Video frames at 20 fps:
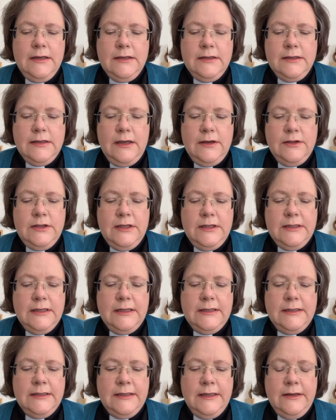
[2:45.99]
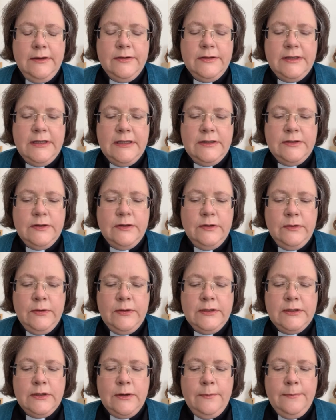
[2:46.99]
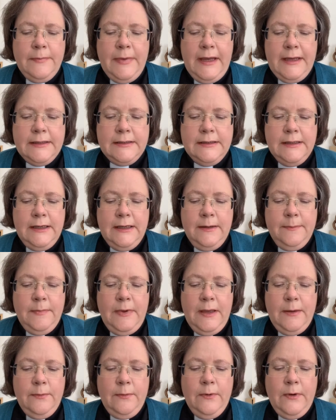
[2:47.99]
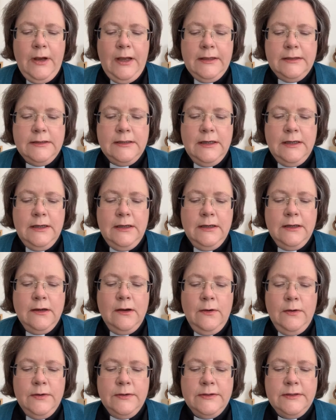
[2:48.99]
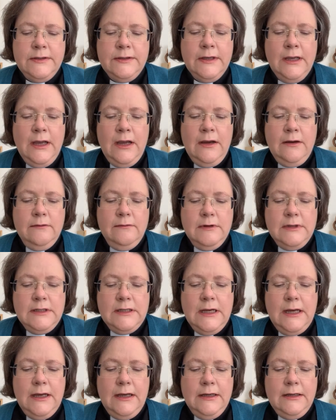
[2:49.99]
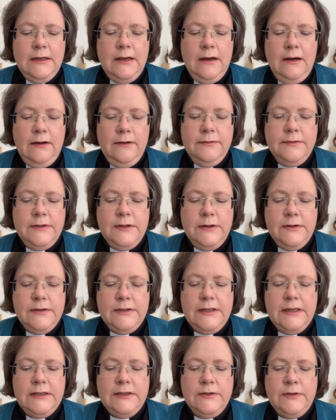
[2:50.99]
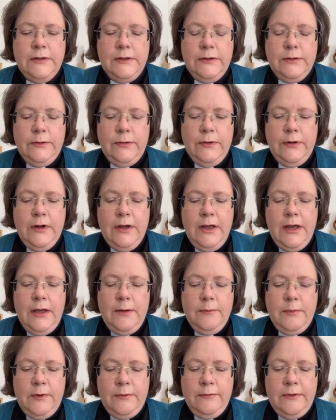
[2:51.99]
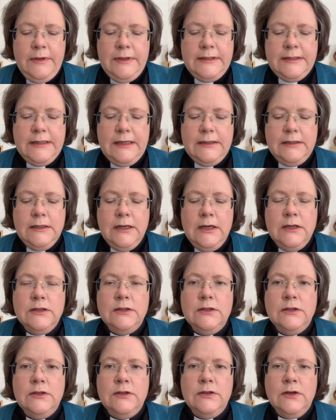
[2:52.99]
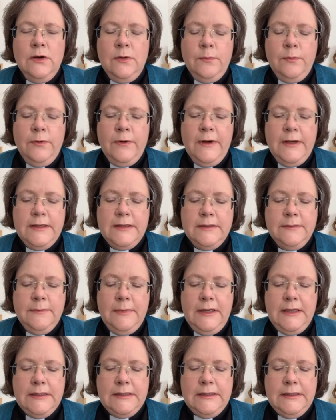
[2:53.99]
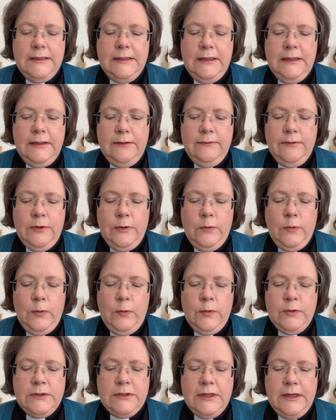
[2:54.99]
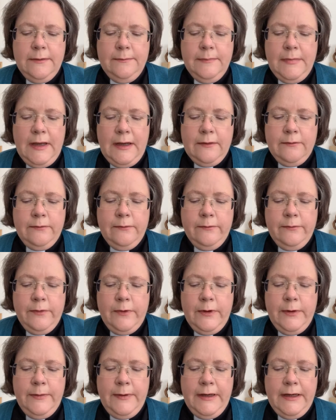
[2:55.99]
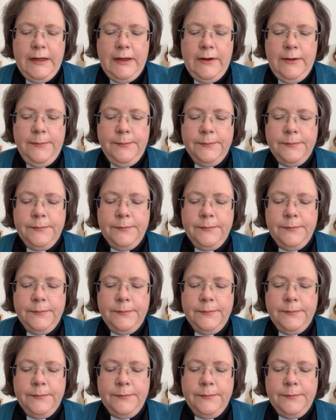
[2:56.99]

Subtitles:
So she said, see, your sister-in-law has gone back to her people and to her gods. Return after your sister-in-law. But Ruth said, do not press me to leave you or turn back from following you.